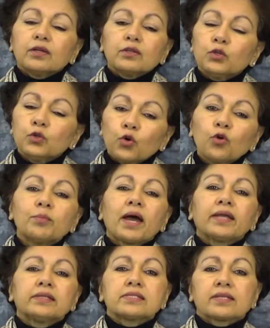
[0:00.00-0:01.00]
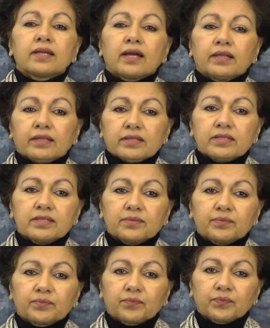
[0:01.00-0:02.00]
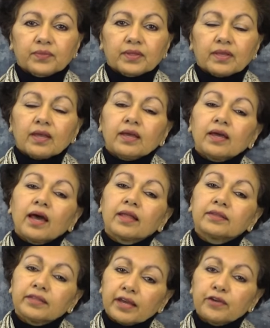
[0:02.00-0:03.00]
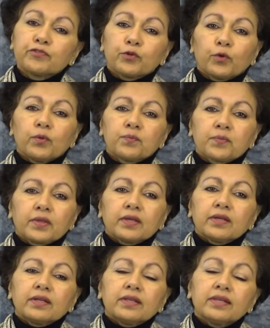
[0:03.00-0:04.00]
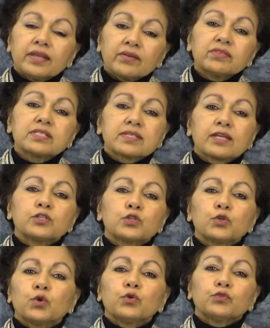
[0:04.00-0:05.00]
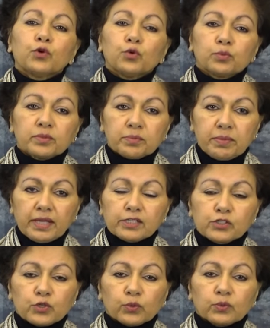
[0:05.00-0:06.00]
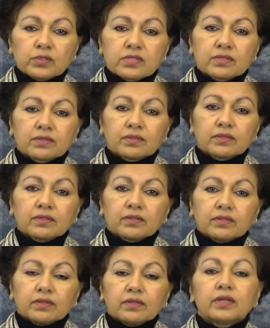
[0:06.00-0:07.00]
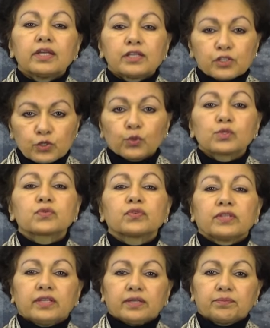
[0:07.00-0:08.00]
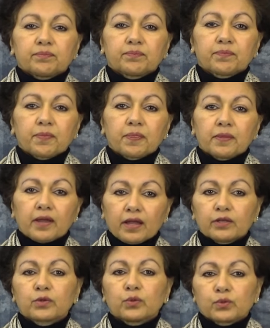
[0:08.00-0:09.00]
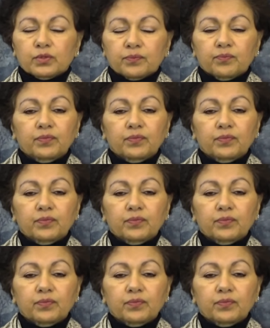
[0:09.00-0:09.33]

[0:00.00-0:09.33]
No man is an island, and therefore never send to know for whom the bell tolls, it tolls for thee. Unquote.